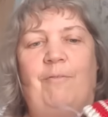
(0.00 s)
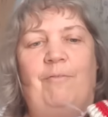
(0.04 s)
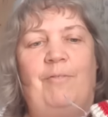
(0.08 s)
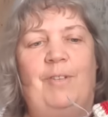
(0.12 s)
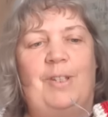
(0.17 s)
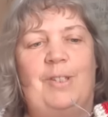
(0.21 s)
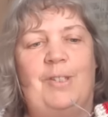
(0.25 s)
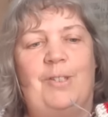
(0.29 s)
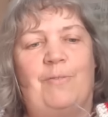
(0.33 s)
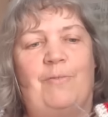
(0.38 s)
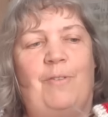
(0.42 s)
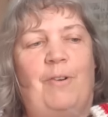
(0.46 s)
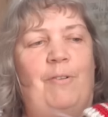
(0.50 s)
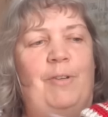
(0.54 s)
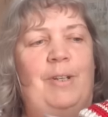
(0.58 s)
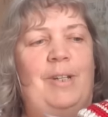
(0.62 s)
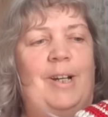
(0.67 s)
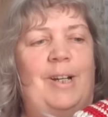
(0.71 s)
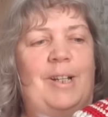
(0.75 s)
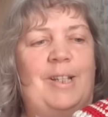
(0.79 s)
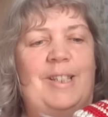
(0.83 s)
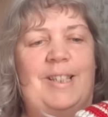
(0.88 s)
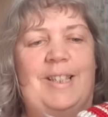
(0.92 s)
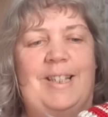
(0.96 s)
fits very
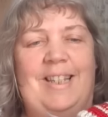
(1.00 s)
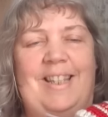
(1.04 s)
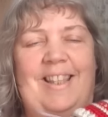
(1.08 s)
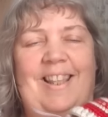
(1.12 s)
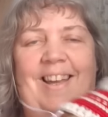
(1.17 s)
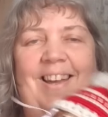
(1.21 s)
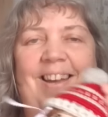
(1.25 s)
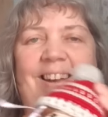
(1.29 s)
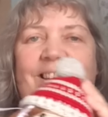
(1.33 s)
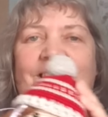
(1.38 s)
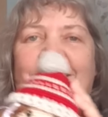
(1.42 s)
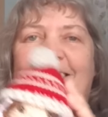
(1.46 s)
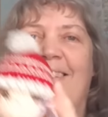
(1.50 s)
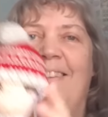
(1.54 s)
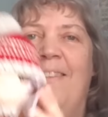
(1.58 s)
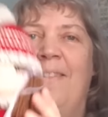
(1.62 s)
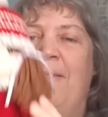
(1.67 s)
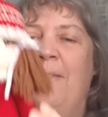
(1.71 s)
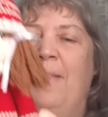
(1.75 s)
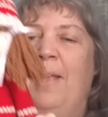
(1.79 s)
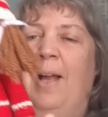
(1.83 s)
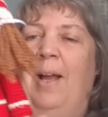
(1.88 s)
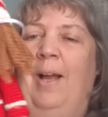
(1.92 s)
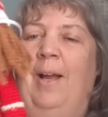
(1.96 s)
nicely there.
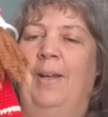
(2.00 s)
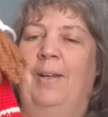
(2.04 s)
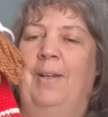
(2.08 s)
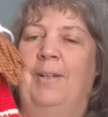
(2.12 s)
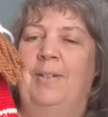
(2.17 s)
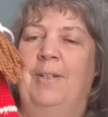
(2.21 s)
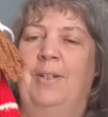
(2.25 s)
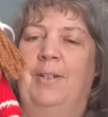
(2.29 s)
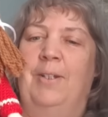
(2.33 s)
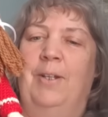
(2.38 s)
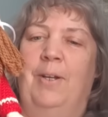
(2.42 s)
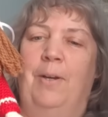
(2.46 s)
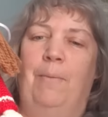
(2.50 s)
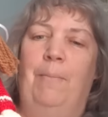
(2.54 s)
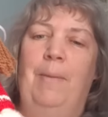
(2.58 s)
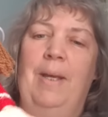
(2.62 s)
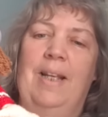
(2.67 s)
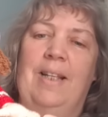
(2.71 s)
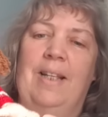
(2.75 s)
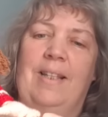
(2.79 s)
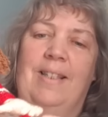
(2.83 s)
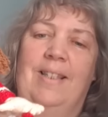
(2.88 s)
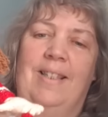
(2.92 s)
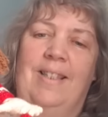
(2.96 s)
And I did her
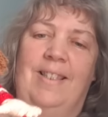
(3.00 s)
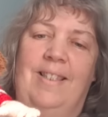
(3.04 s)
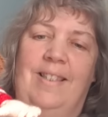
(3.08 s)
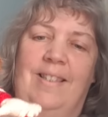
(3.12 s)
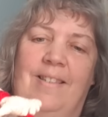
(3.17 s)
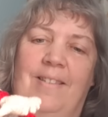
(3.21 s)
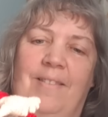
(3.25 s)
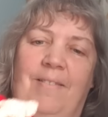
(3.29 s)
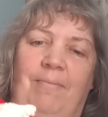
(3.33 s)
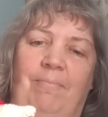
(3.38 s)
mitts